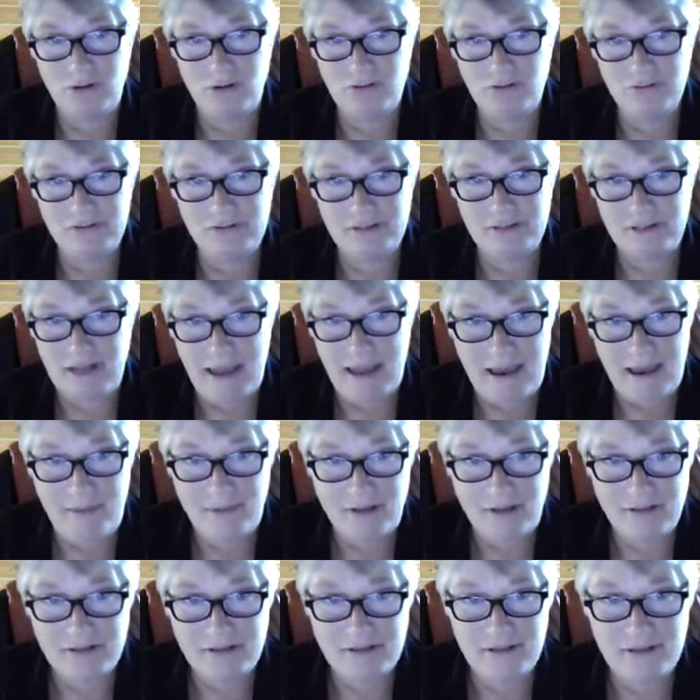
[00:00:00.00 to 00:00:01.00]
knows it
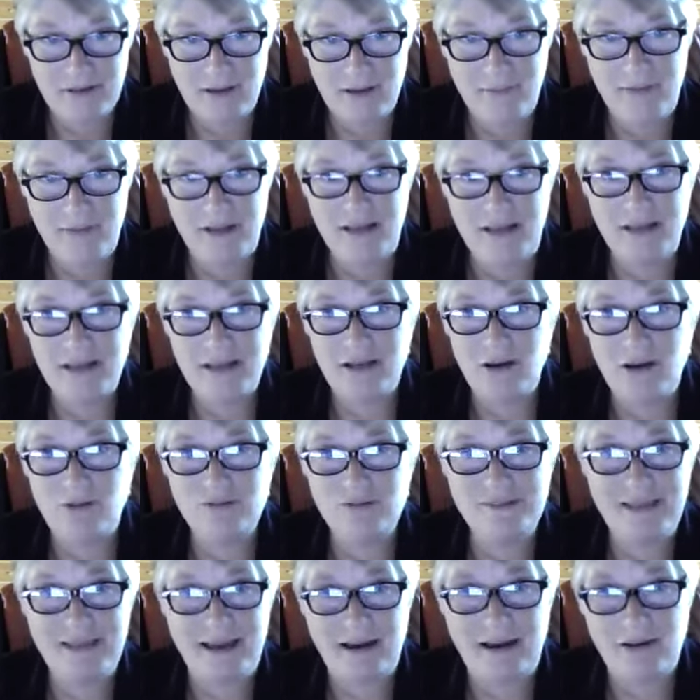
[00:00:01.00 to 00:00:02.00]
happens. I mean, it
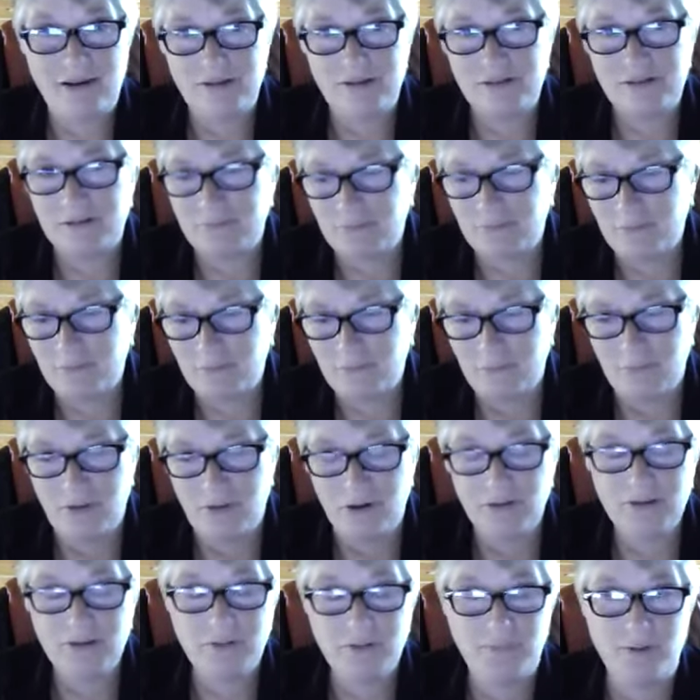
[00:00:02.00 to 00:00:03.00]
goes out
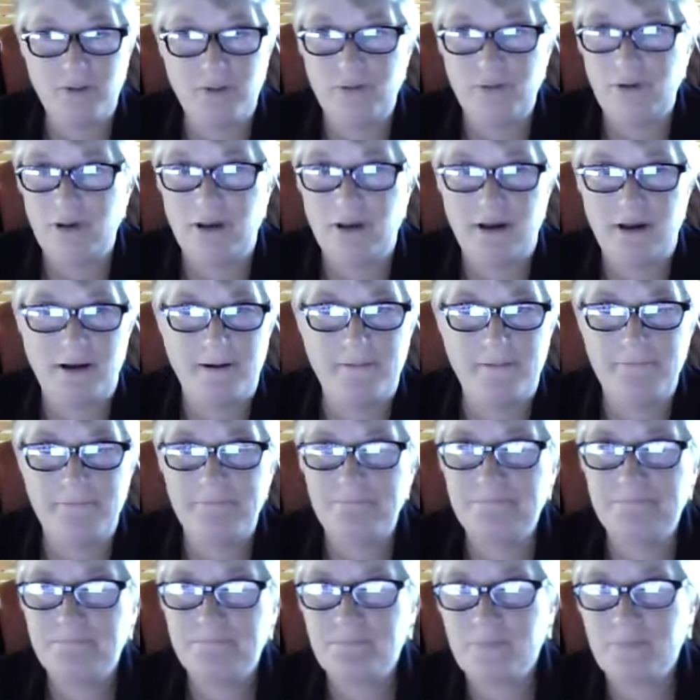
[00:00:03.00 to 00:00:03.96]
multiple um,